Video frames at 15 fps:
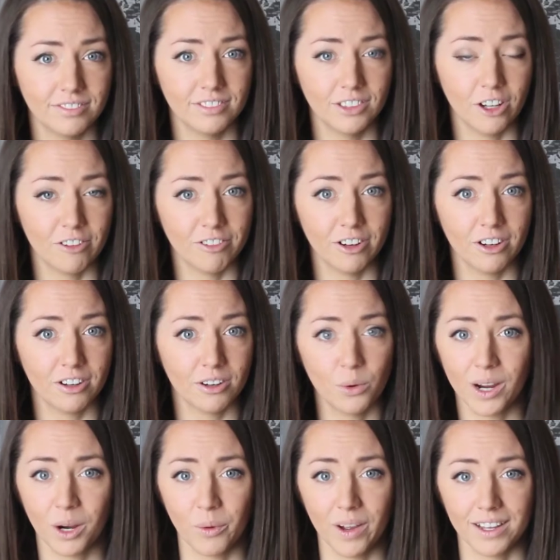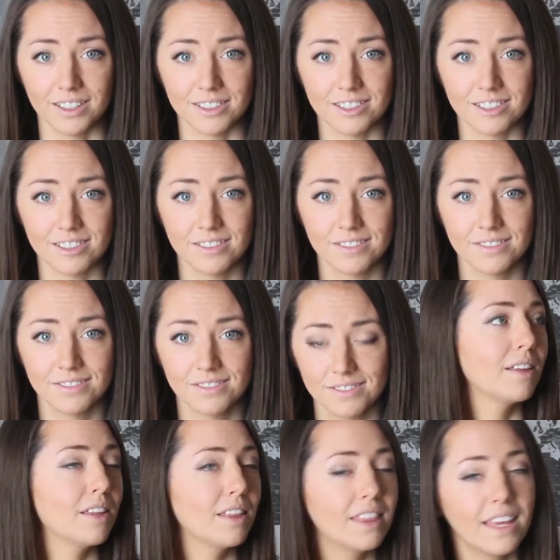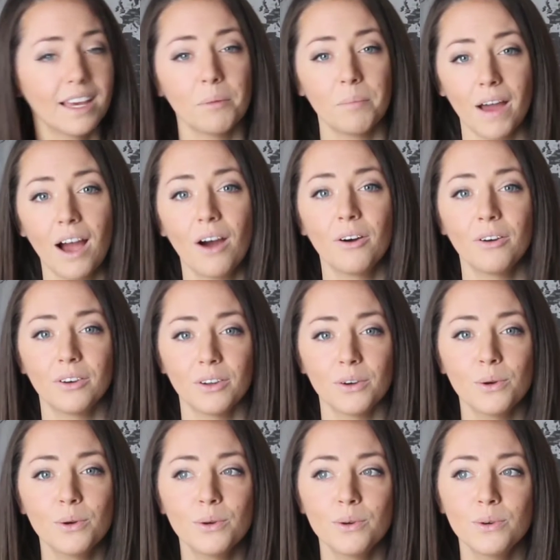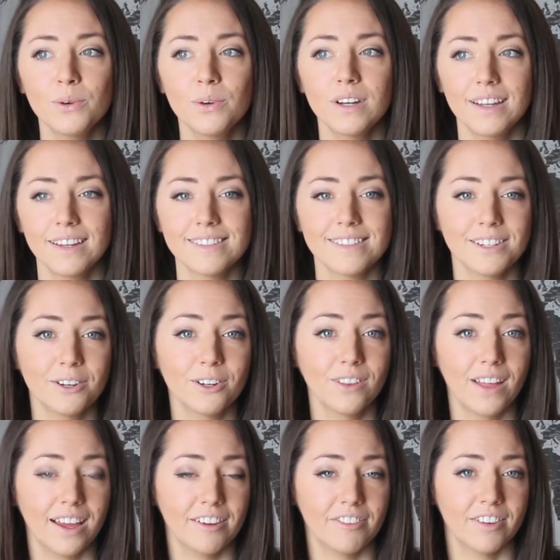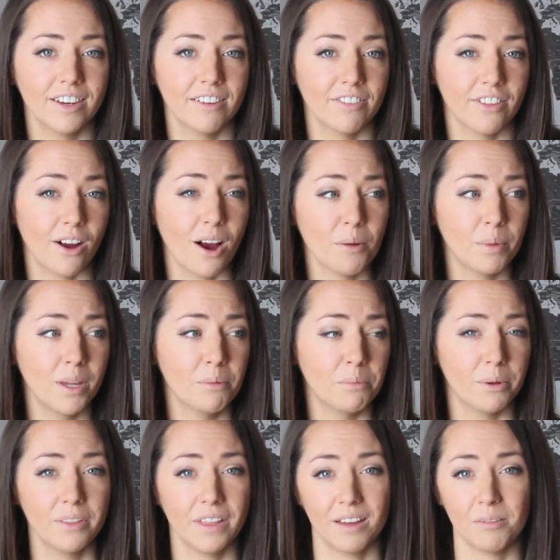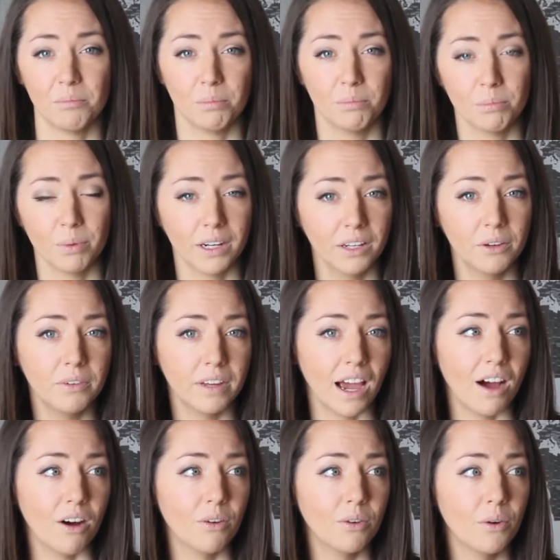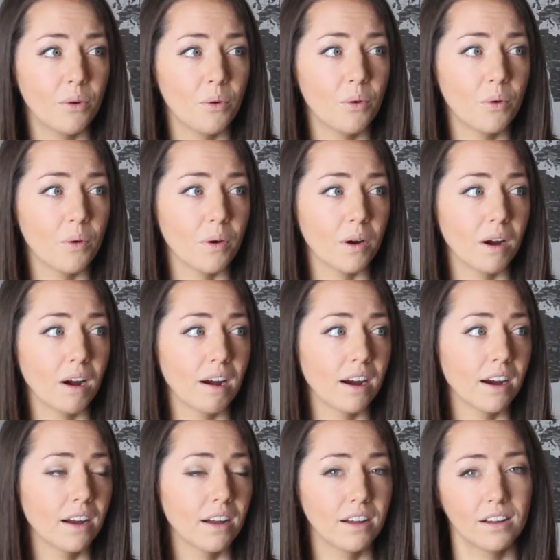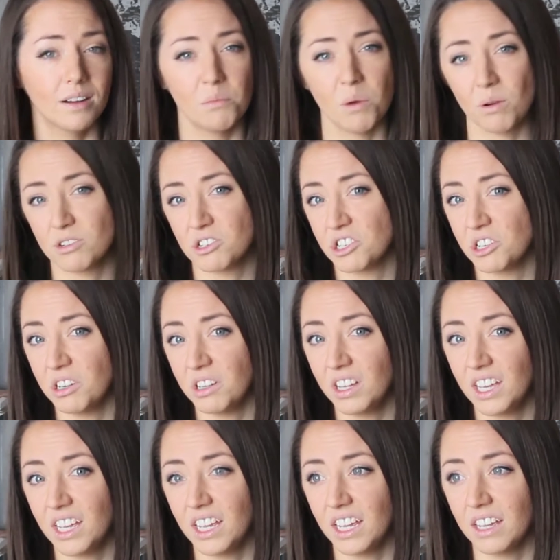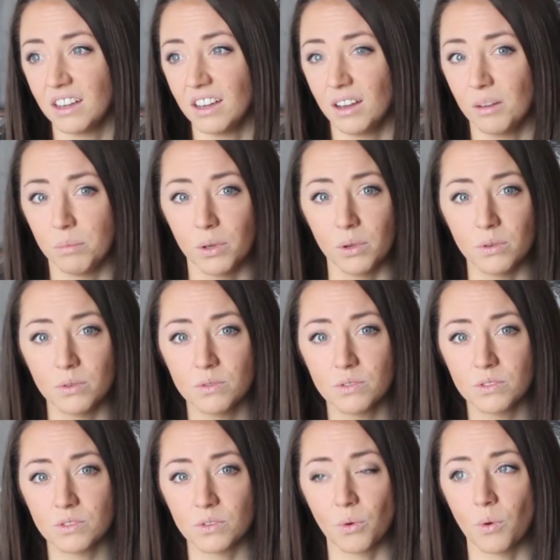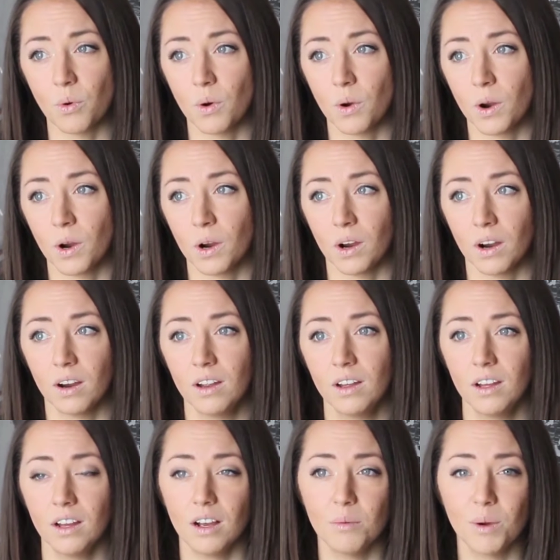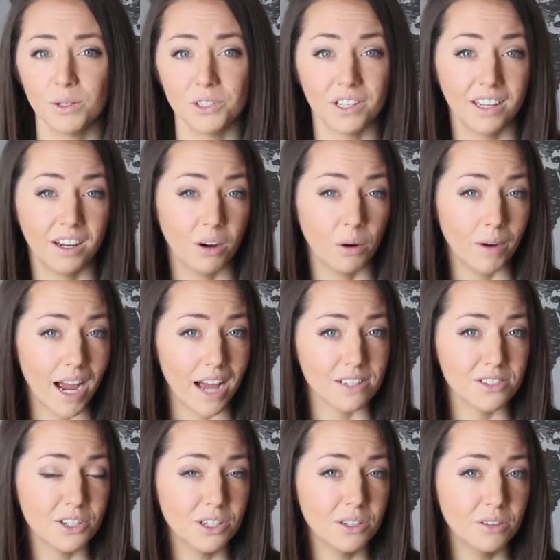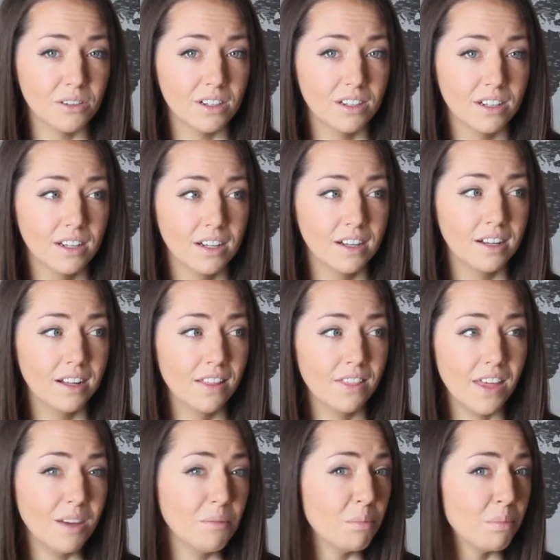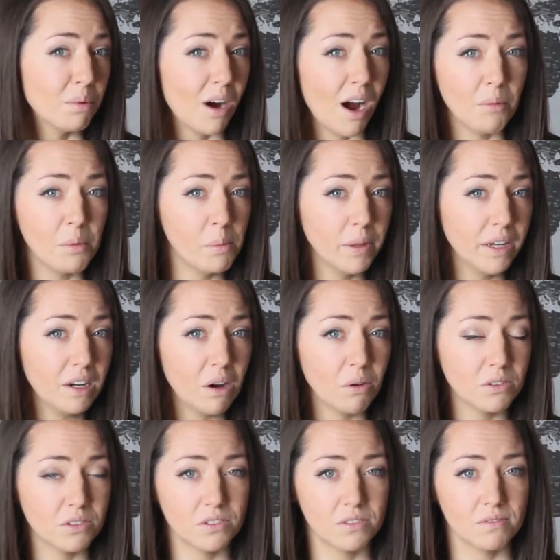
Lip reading: Look for quick wins. Think about who is in your life, and if there are people that bring you down or emotionally abuse or emotionally harass you, they probably don't